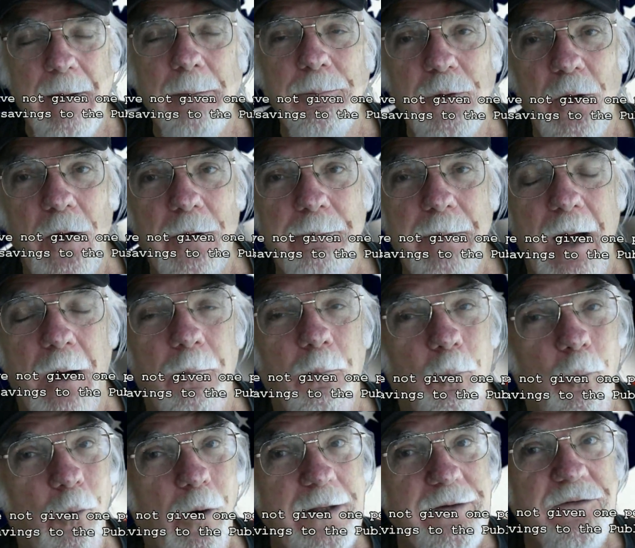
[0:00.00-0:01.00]
I'll talk about
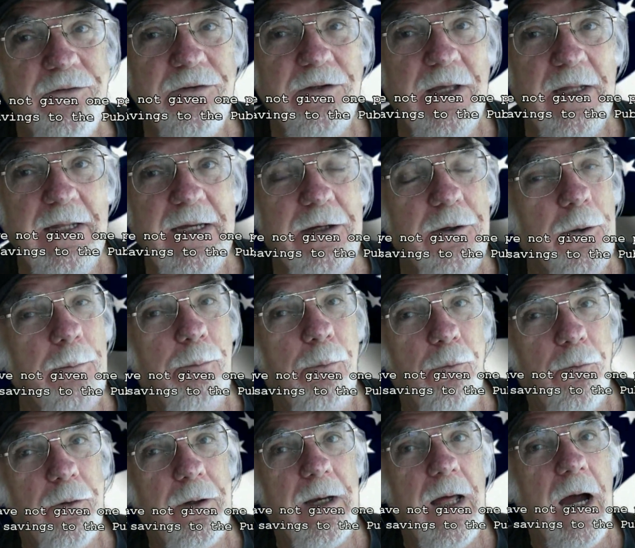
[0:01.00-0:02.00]
one city, they're
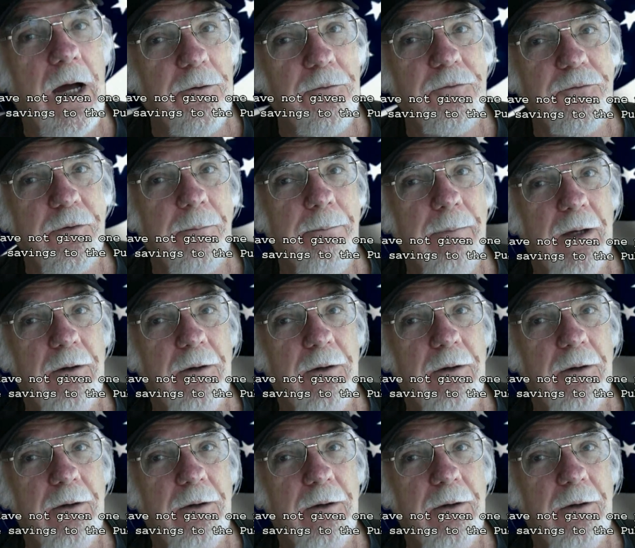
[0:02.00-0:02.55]
pouring hundreds of